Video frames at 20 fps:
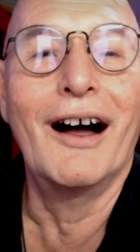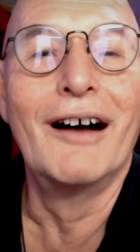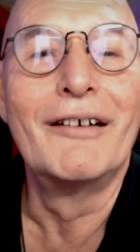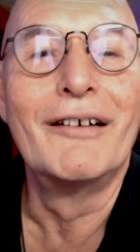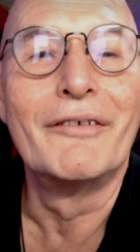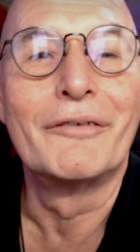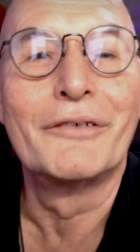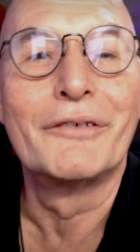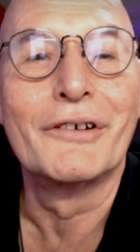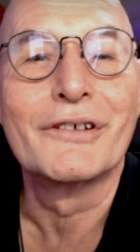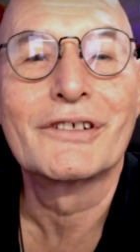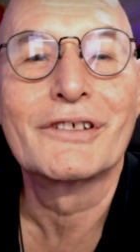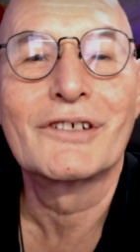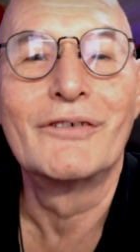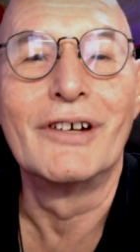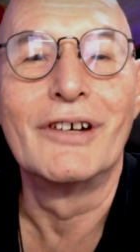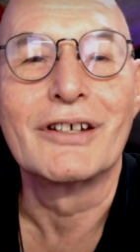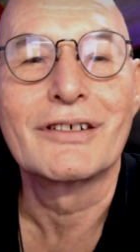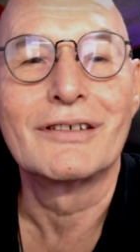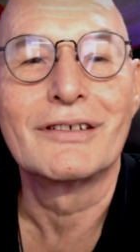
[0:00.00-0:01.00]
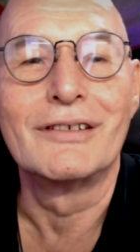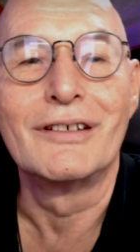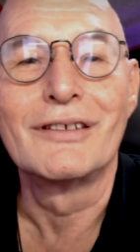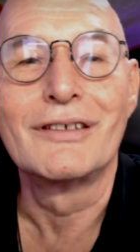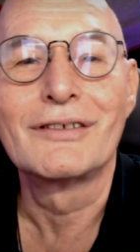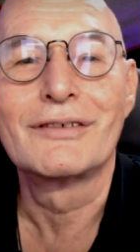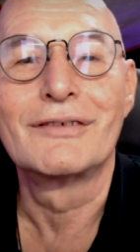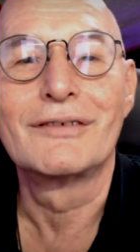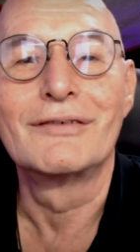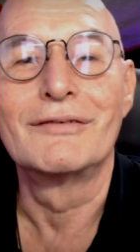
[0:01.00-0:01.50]
The first question
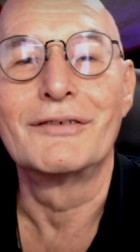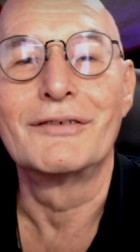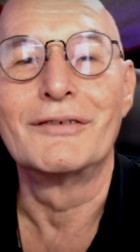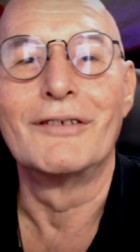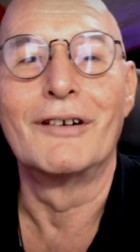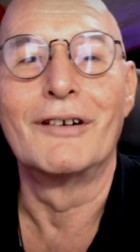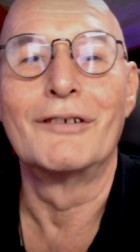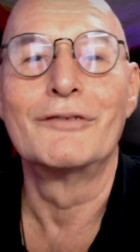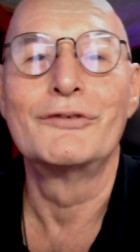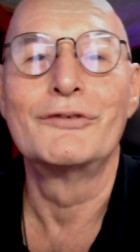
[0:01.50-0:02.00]
is, you know,